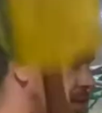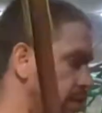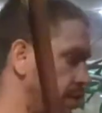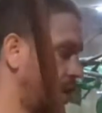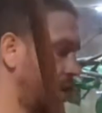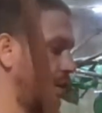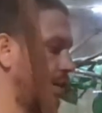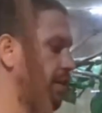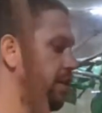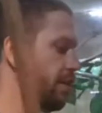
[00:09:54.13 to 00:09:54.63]

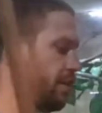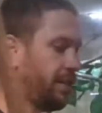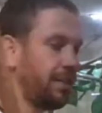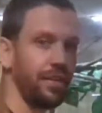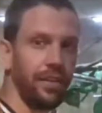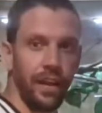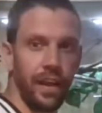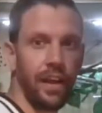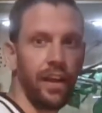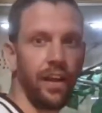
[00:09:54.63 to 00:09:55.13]

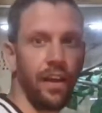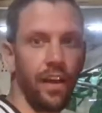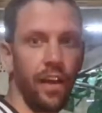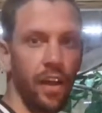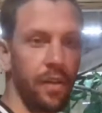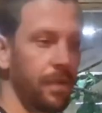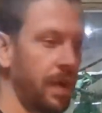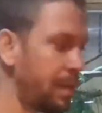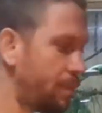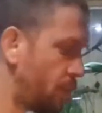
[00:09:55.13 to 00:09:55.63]
So,
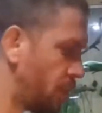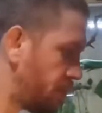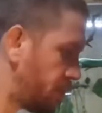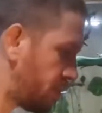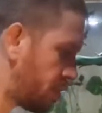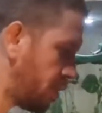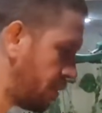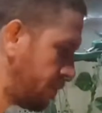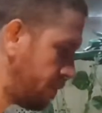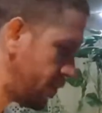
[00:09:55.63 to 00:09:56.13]
homemade
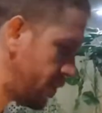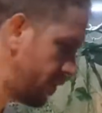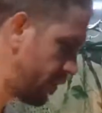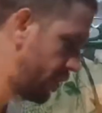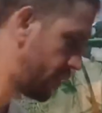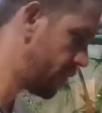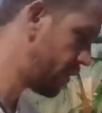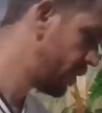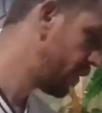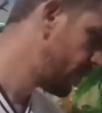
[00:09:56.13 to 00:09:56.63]
scoop.
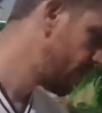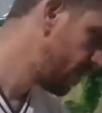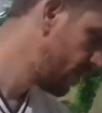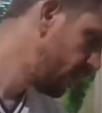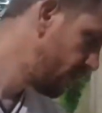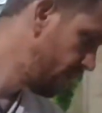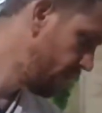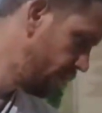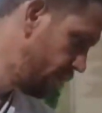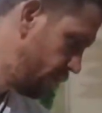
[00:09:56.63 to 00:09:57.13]

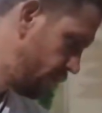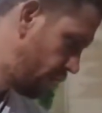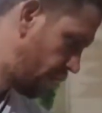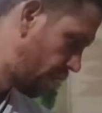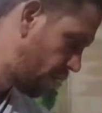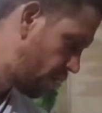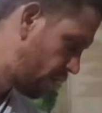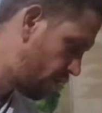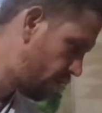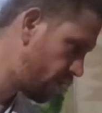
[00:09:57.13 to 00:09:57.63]

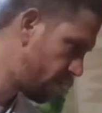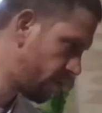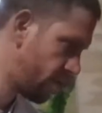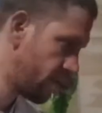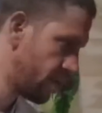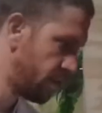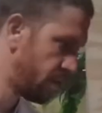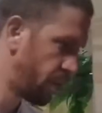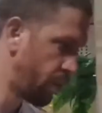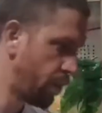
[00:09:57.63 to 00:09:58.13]
So,
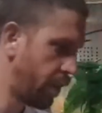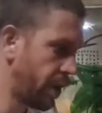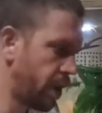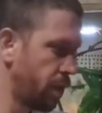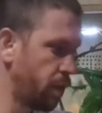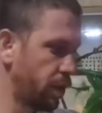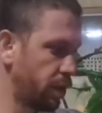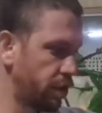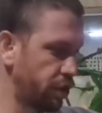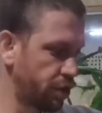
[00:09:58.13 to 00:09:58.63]
we're
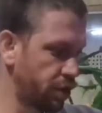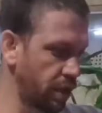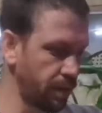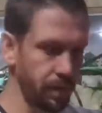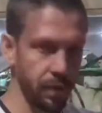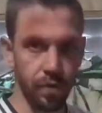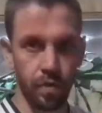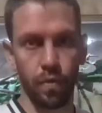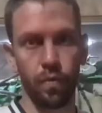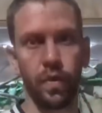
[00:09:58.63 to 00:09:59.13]
working with the
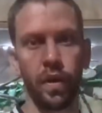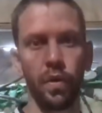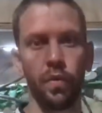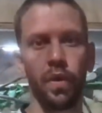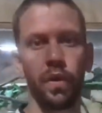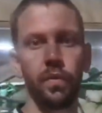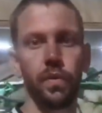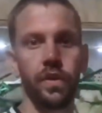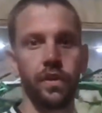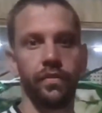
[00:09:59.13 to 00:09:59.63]
sharpness. So when I
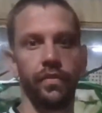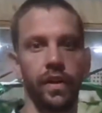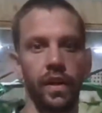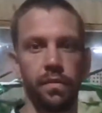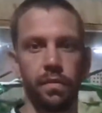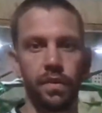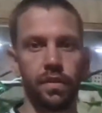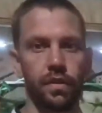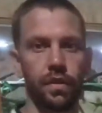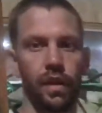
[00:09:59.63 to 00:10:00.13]
work with the
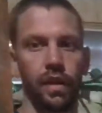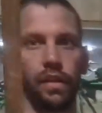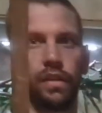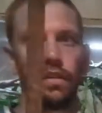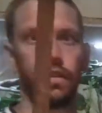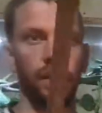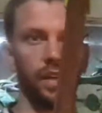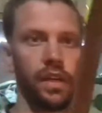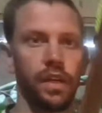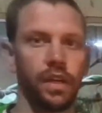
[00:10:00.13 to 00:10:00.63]
venomous snake,
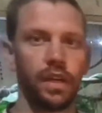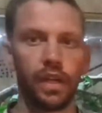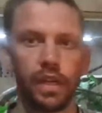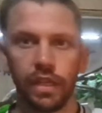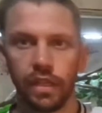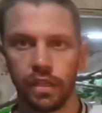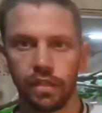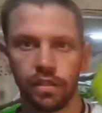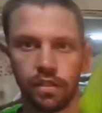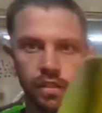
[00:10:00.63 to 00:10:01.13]

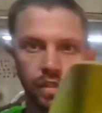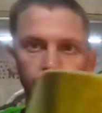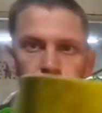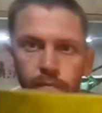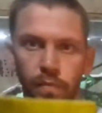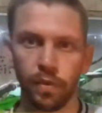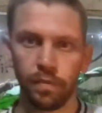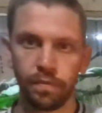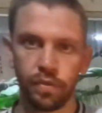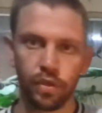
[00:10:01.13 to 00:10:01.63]
This is the
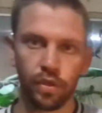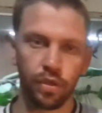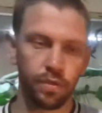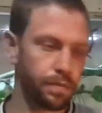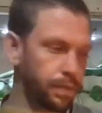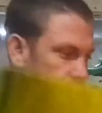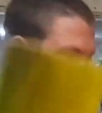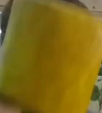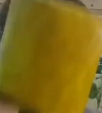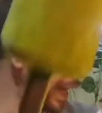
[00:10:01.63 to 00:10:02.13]
poop
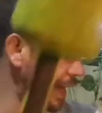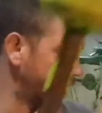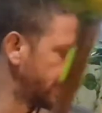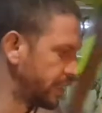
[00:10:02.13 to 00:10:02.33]
scoop I